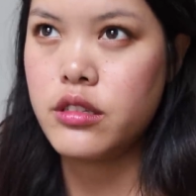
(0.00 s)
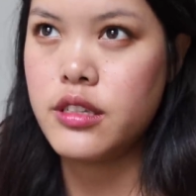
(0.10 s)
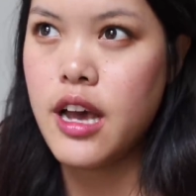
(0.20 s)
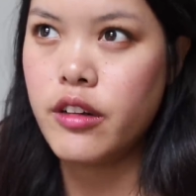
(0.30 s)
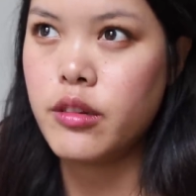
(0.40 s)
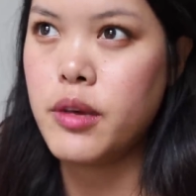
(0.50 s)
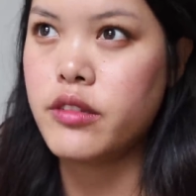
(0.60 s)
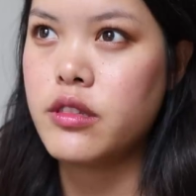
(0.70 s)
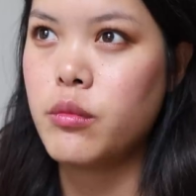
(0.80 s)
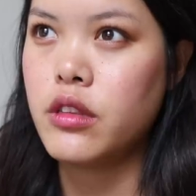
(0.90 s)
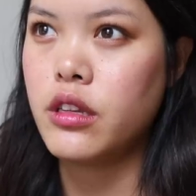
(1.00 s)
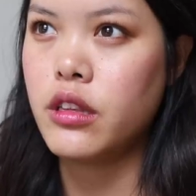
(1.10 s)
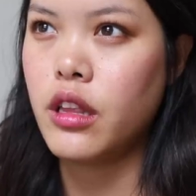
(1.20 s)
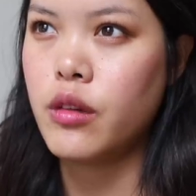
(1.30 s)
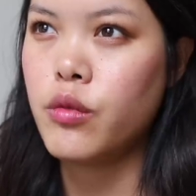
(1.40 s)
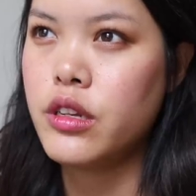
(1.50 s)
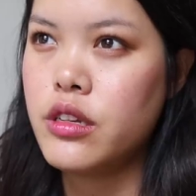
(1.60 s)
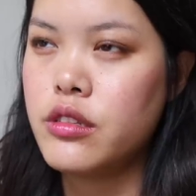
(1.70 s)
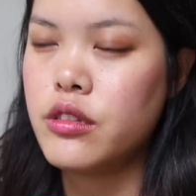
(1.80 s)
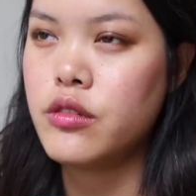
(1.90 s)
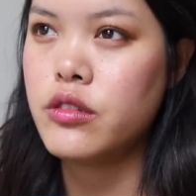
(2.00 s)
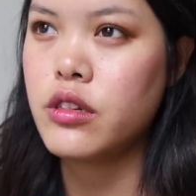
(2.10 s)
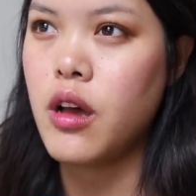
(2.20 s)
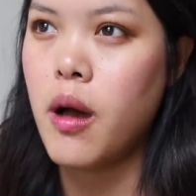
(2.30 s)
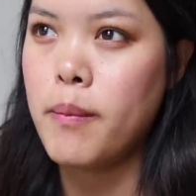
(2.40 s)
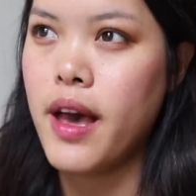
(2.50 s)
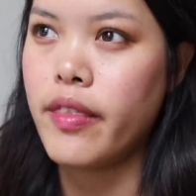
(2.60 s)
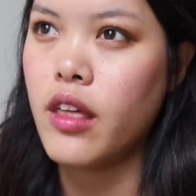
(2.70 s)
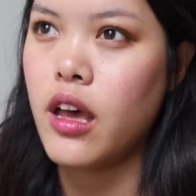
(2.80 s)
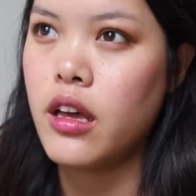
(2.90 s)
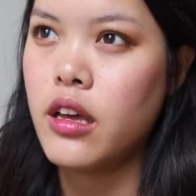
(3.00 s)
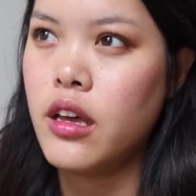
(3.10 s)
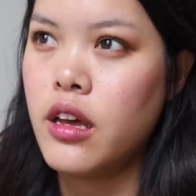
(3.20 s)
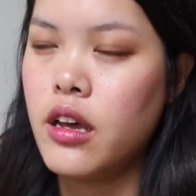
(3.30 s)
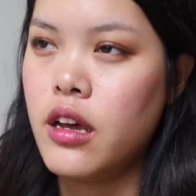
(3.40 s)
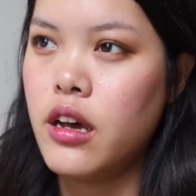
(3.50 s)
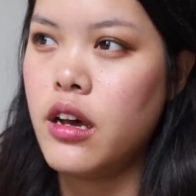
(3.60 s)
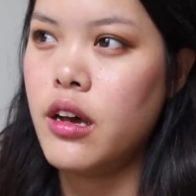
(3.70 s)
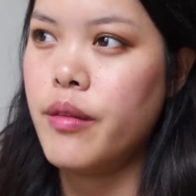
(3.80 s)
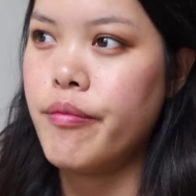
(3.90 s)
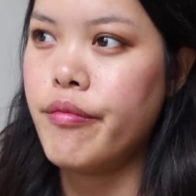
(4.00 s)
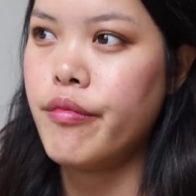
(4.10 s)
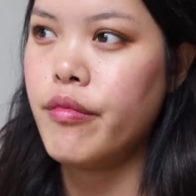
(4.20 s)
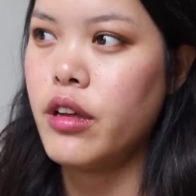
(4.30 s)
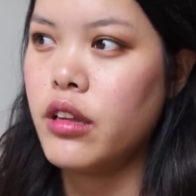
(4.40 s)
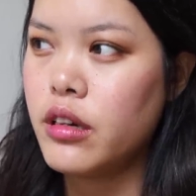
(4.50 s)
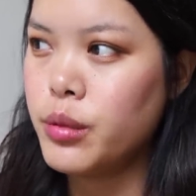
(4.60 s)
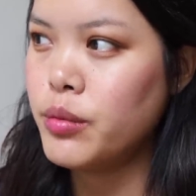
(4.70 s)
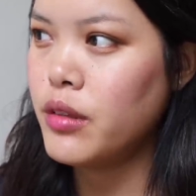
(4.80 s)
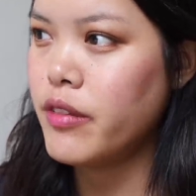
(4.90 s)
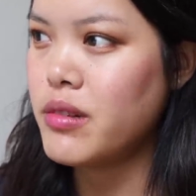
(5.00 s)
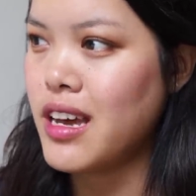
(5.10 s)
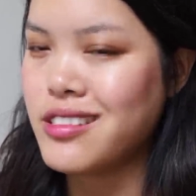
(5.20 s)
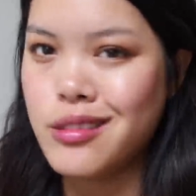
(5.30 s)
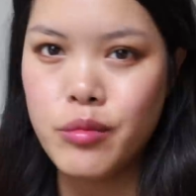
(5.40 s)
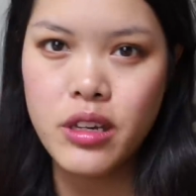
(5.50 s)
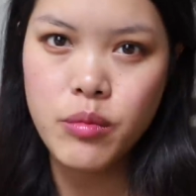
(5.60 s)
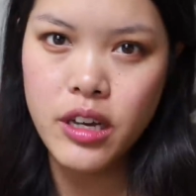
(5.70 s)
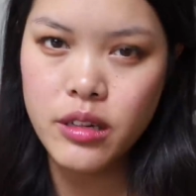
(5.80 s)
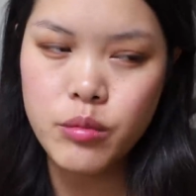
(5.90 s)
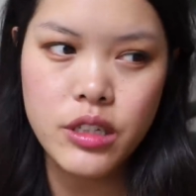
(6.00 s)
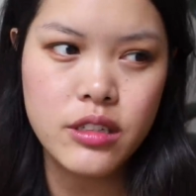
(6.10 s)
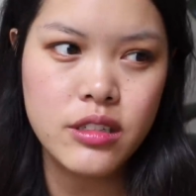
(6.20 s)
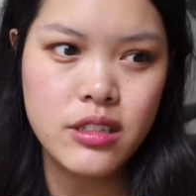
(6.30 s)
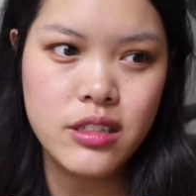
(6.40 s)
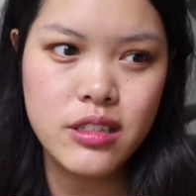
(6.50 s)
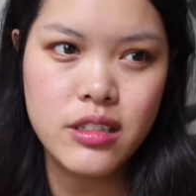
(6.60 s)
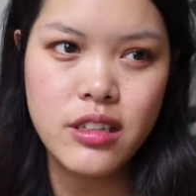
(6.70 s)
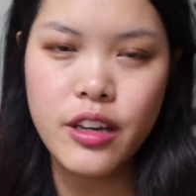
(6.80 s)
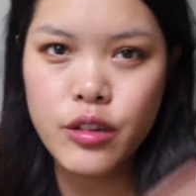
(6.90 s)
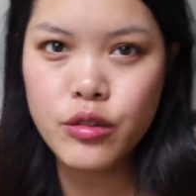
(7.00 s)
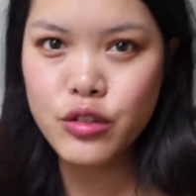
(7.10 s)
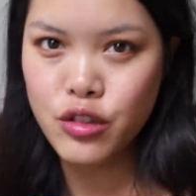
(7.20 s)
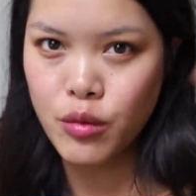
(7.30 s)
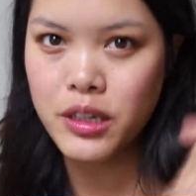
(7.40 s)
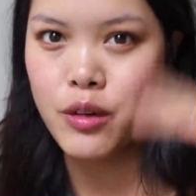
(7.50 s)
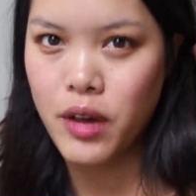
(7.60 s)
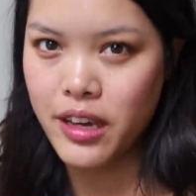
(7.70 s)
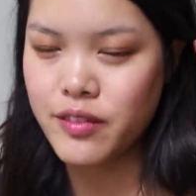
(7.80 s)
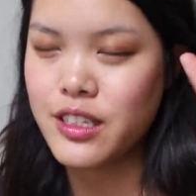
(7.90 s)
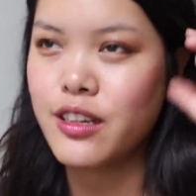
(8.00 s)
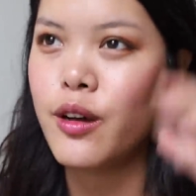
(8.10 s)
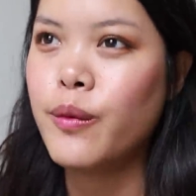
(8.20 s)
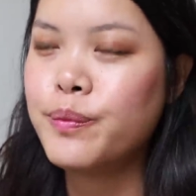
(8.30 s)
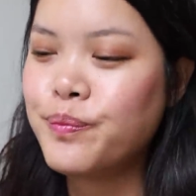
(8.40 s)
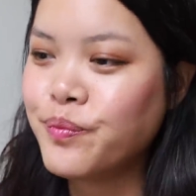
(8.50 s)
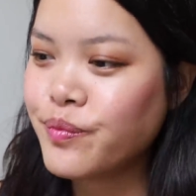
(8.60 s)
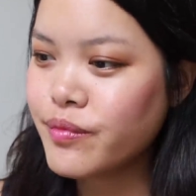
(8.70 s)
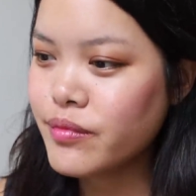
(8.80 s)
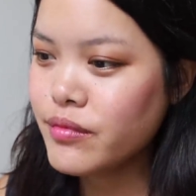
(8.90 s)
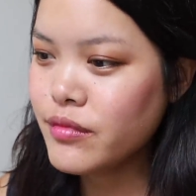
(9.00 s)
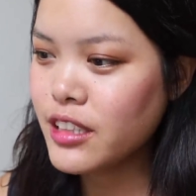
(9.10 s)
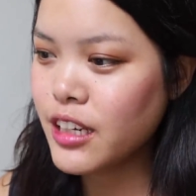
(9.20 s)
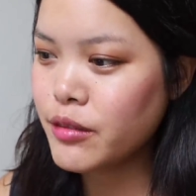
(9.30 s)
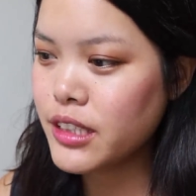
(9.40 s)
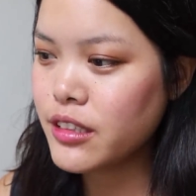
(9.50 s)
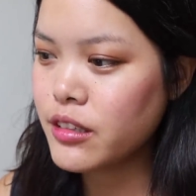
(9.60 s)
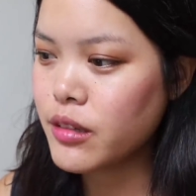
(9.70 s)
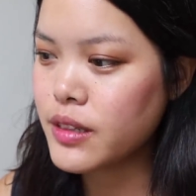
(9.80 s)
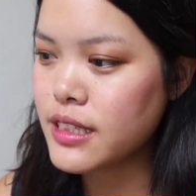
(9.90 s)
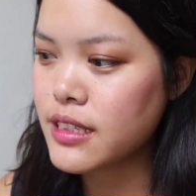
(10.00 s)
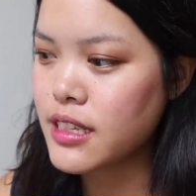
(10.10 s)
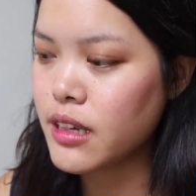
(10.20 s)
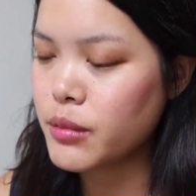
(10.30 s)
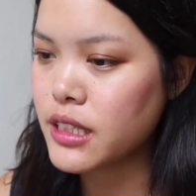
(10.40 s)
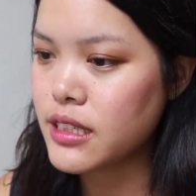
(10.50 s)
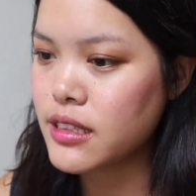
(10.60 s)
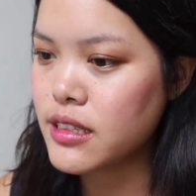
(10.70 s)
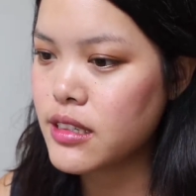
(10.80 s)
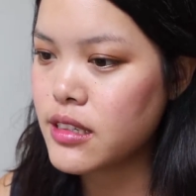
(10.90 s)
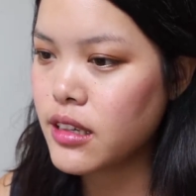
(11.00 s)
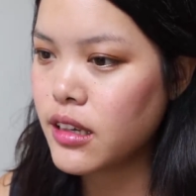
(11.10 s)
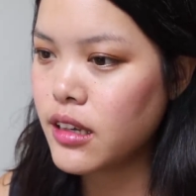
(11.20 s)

down about something, like, what do you do to combat that? Um, a lot of people have been asking me about it because I go through so many waves, you know? And I really don't know what to say because